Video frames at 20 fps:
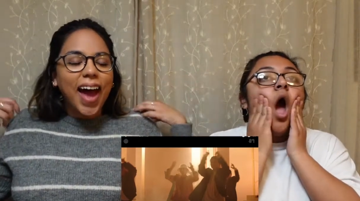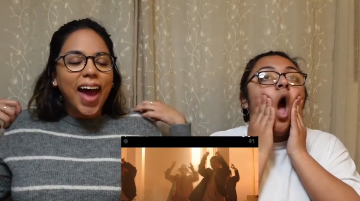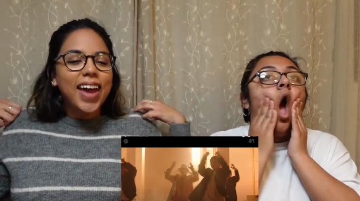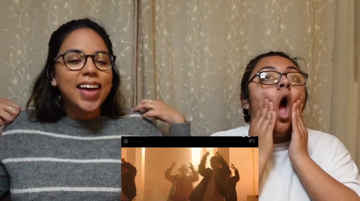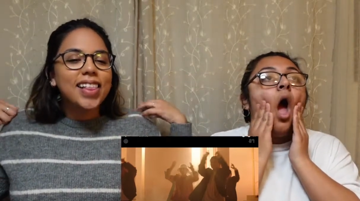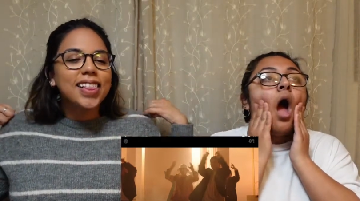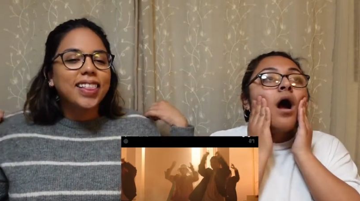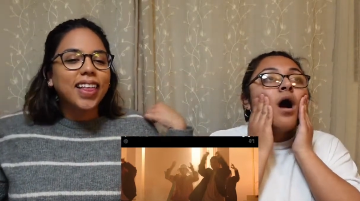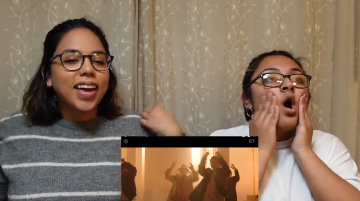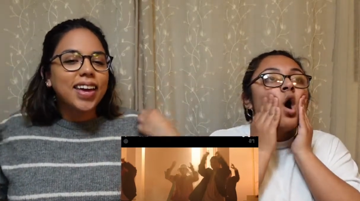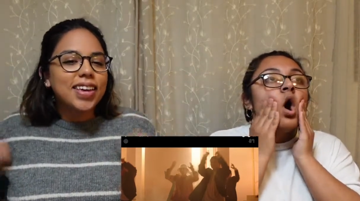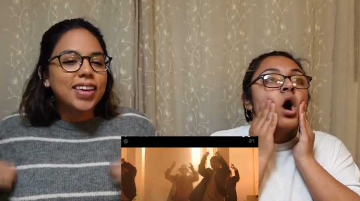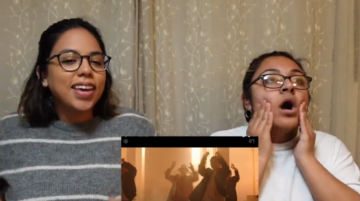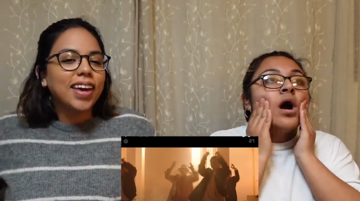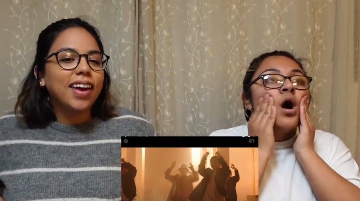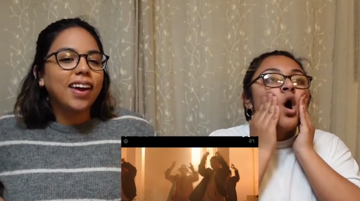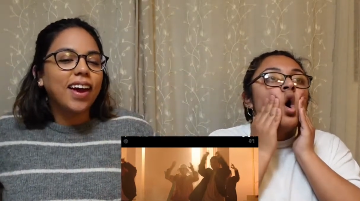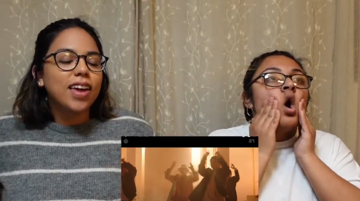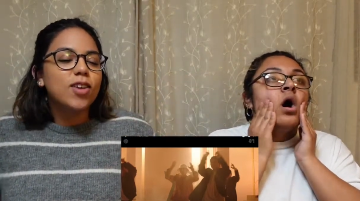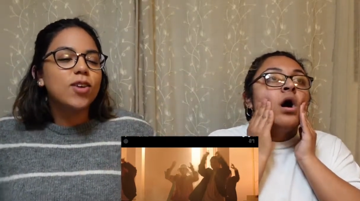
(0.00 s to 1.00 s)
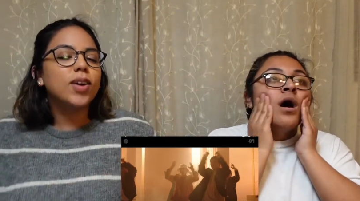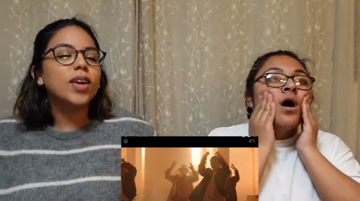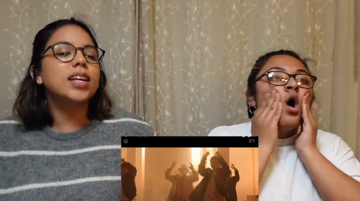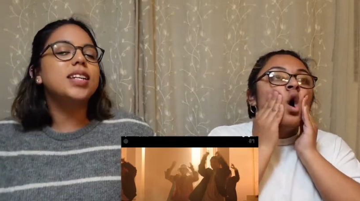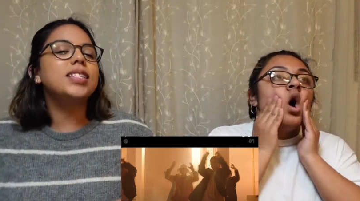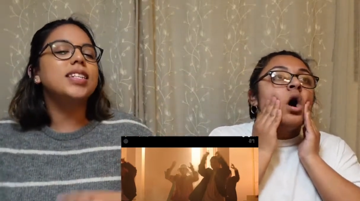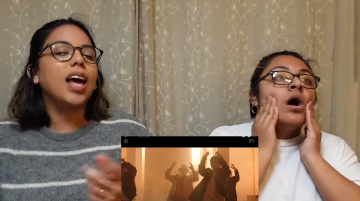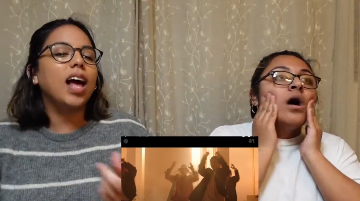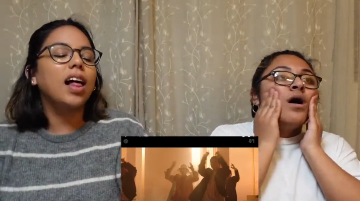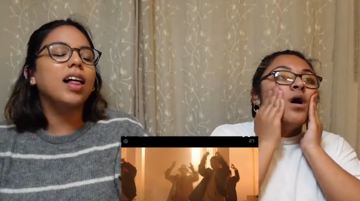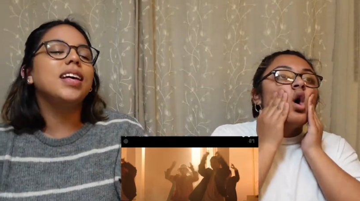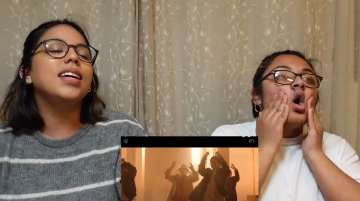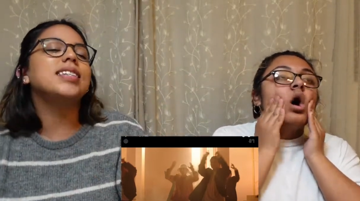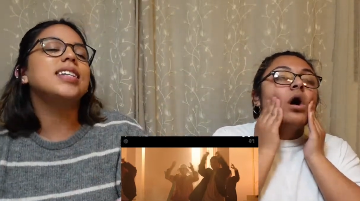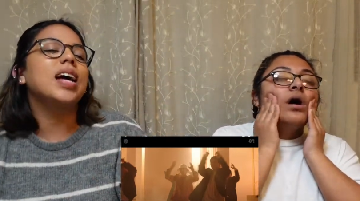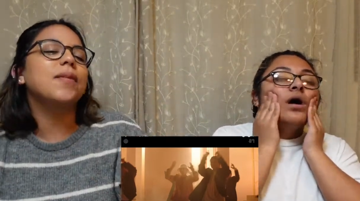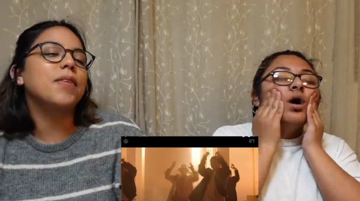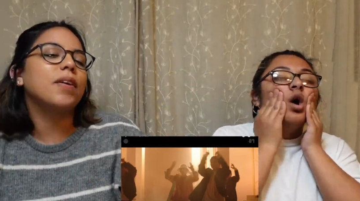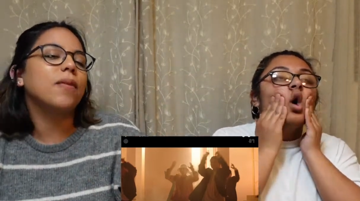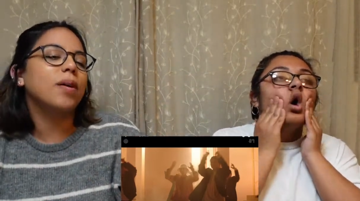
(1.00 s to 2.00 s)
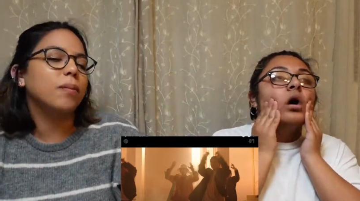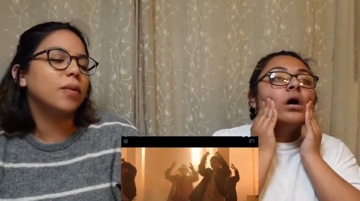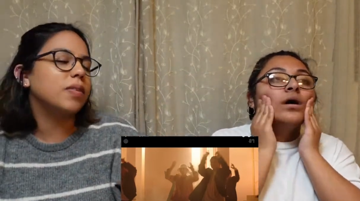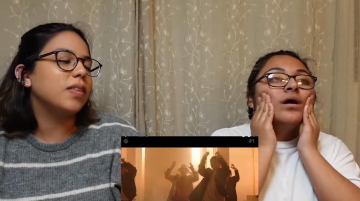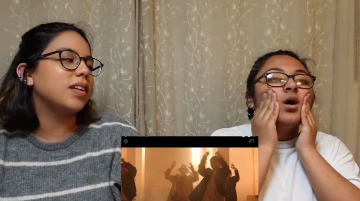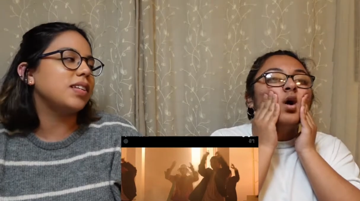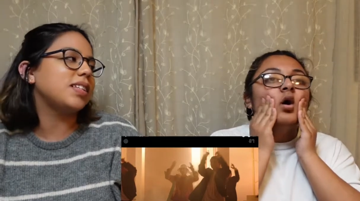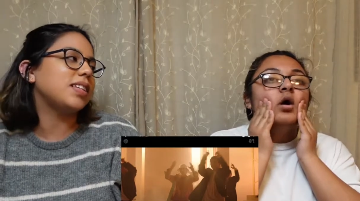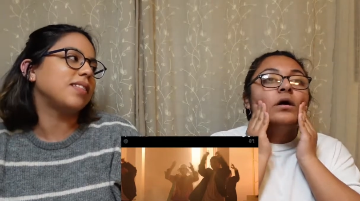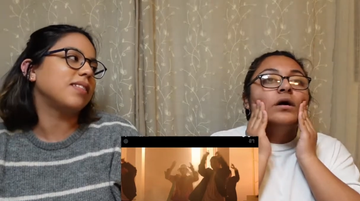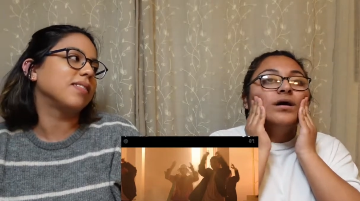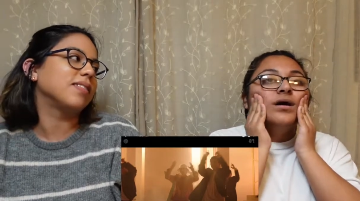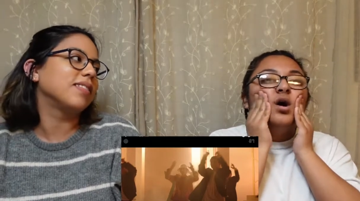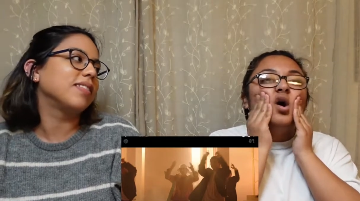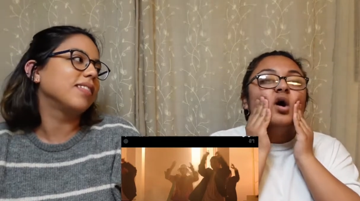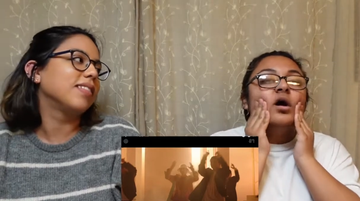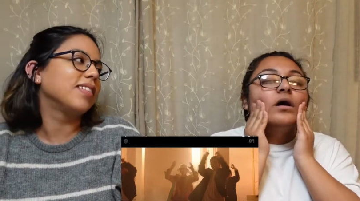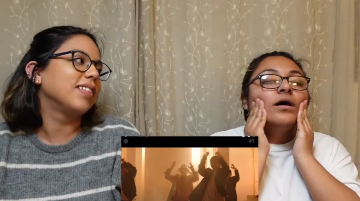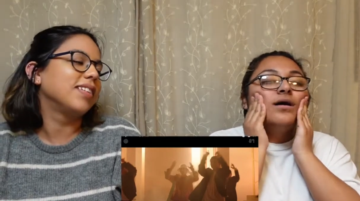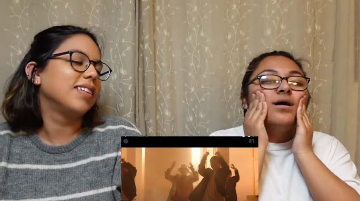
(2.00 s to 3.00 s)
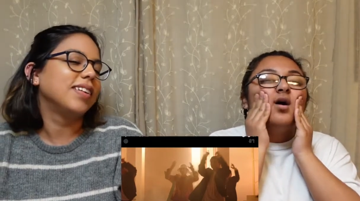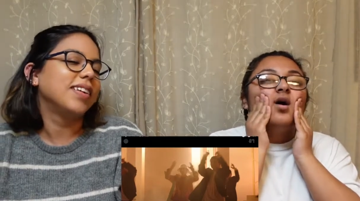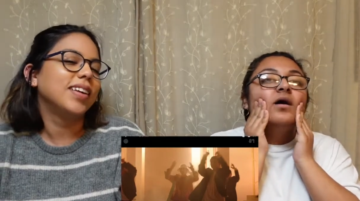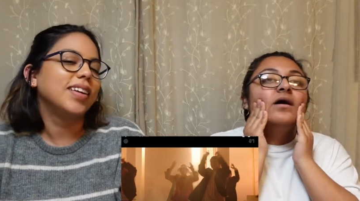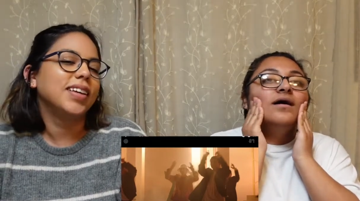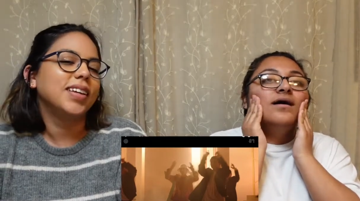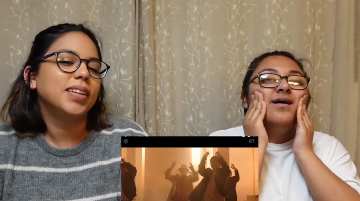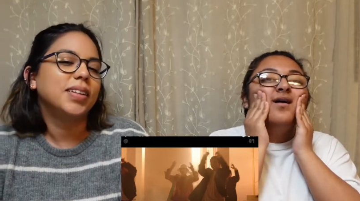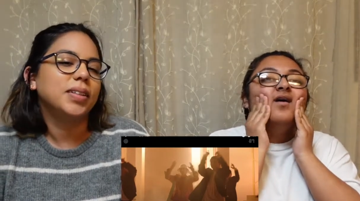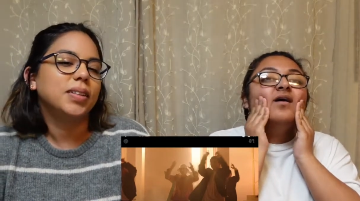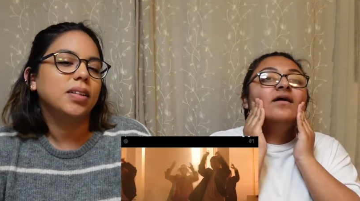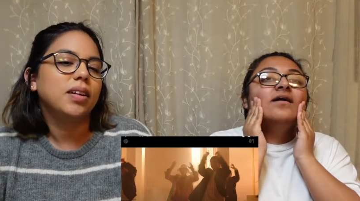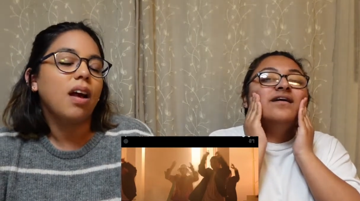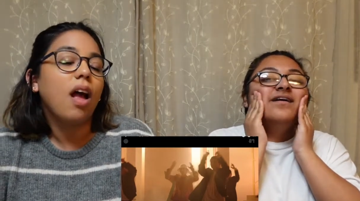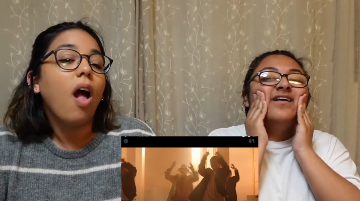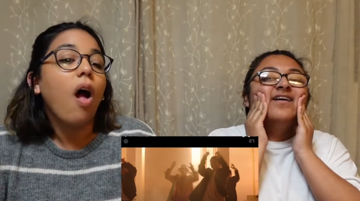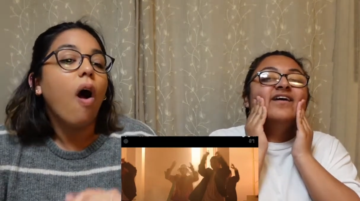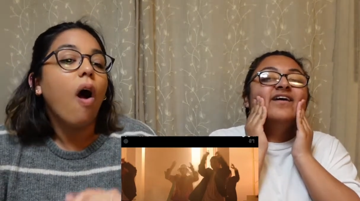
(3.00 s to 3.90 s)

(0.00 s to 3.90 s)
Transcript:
Speaker 1: I like it, and you can tell he's having fun with it too.